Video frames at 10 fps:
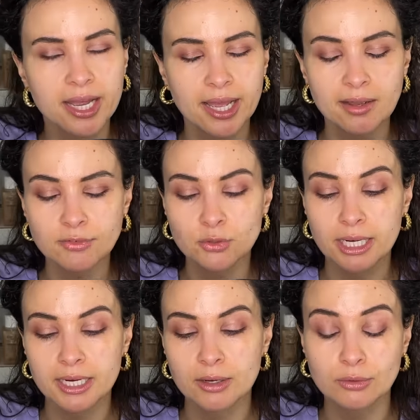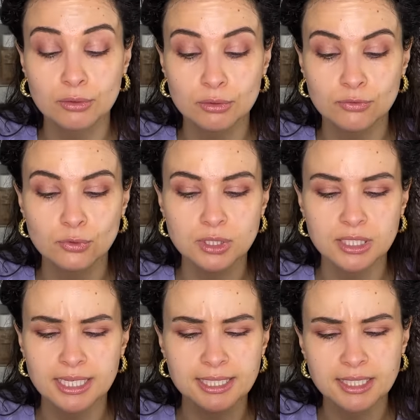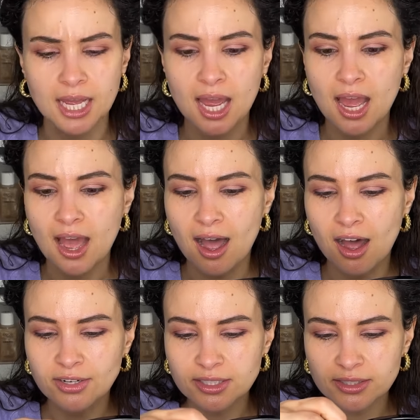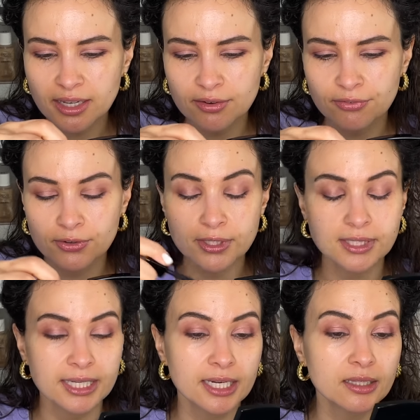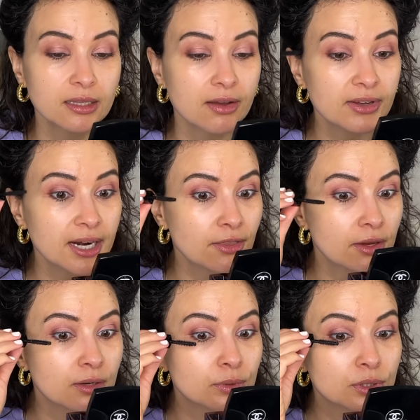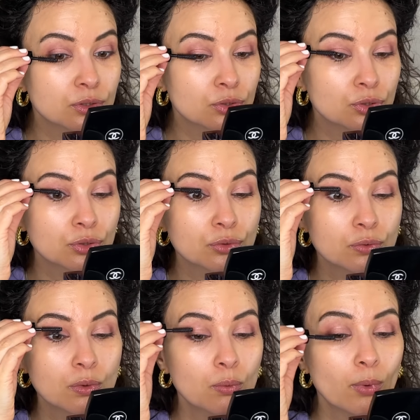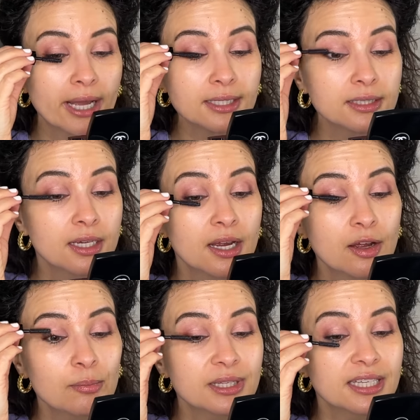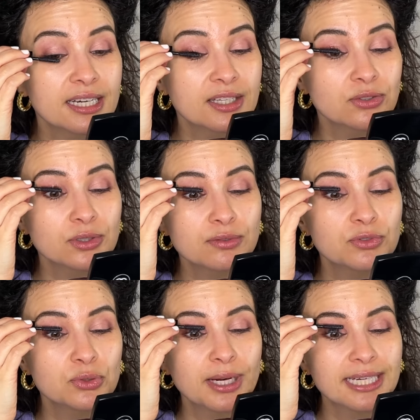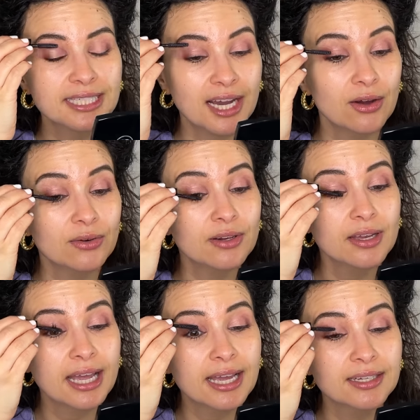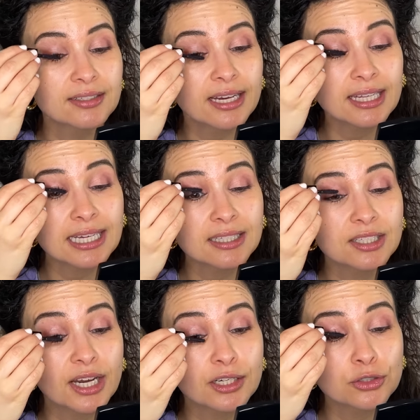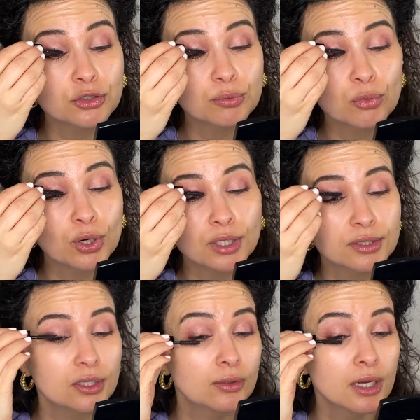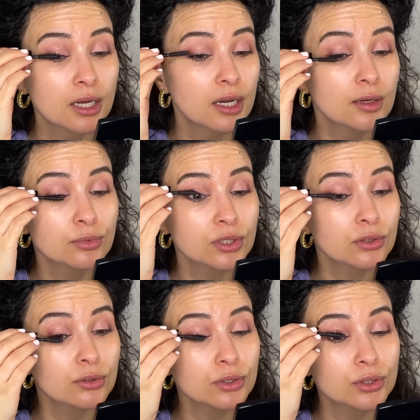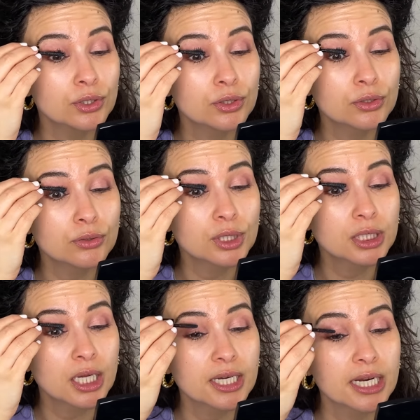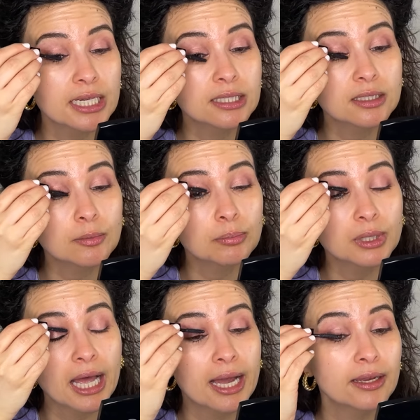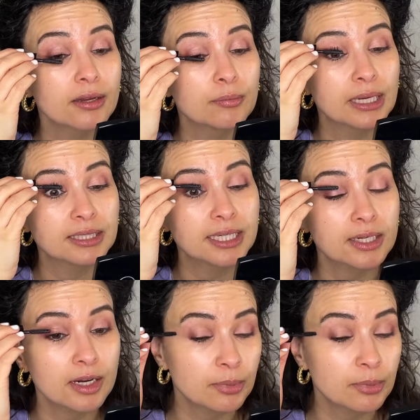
I have tried out the full size. Honestly, at first I didn't love it. I thought it was too wet, but then it sort of dried down and I liked the texture more. So I'm just going to use a nice black mascara.